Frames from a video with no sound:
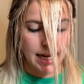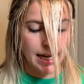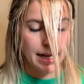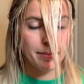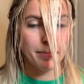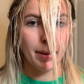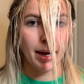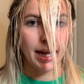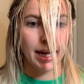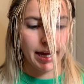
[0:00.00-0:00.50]
in
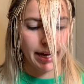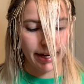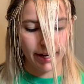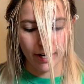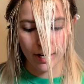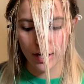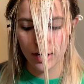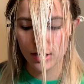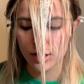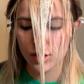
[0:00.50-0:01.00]
my
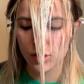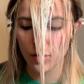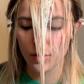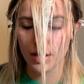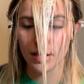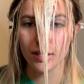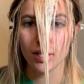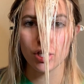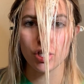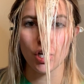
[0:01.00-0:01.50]
hair so
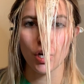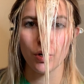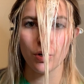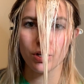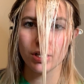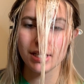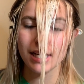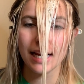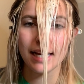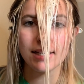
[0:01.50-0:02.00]
that the toner
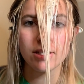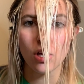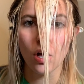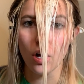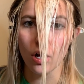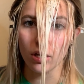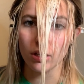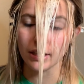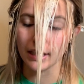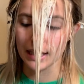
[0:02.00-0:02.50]
takes
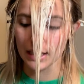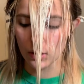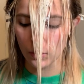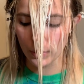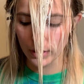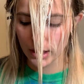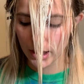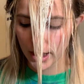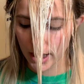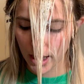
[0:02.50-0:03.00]
all
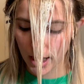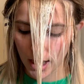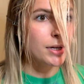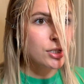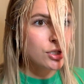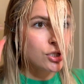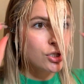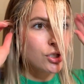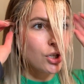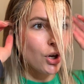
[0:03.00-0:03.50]
equally.
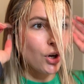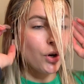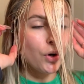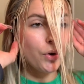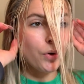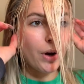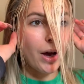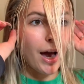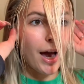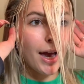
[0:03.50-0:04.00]

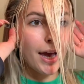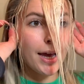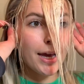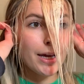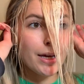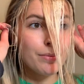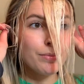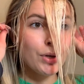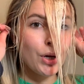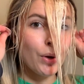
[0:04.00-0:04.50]
So I
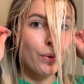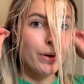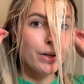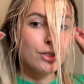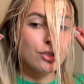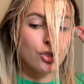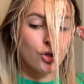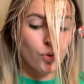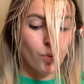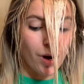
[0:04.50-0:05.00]
am going
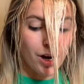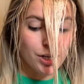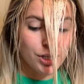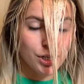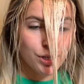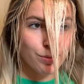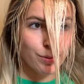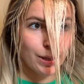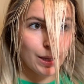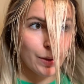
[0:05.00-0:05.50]
to wash
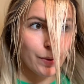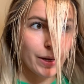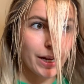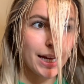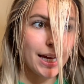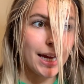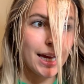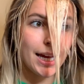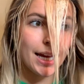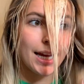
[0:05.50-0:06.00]
this really quick
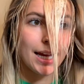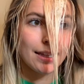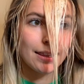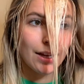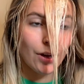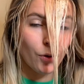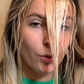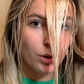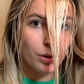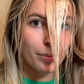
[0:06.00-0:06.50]
and get
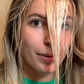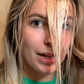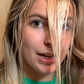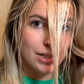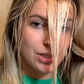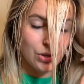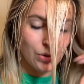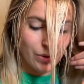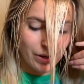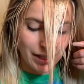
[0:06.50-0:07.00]
that
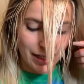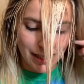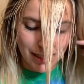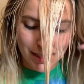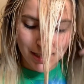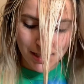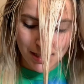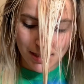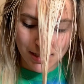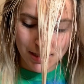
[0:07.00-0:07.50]
Olaplaex
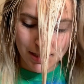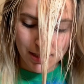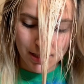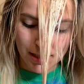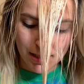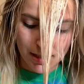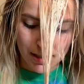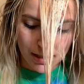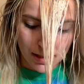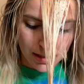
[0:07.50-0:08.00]
on.
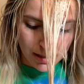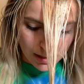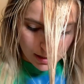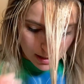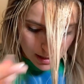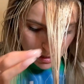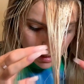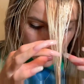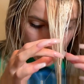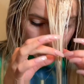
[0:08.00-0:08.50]

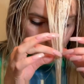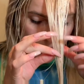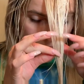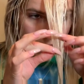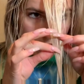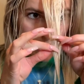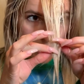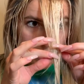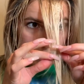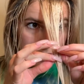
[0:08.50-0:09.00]

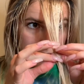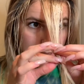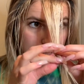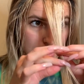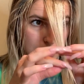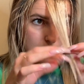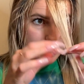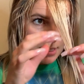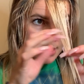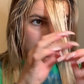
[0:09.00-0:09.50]
And
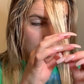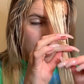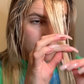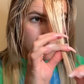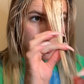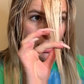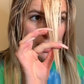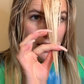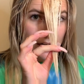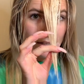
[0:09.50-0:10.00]
I'm
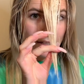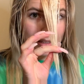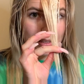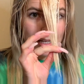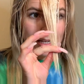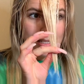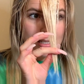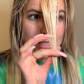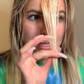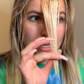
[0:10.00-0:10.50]
just gonna let
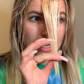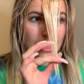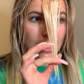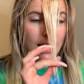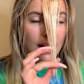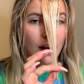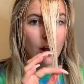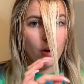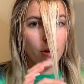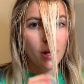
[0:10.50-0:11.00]
that sit,
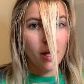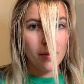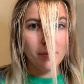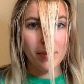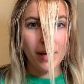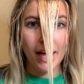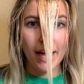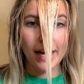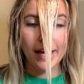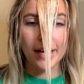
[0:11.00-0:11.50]
and I'll come
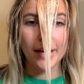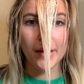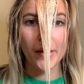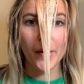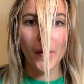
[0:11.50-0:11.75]
back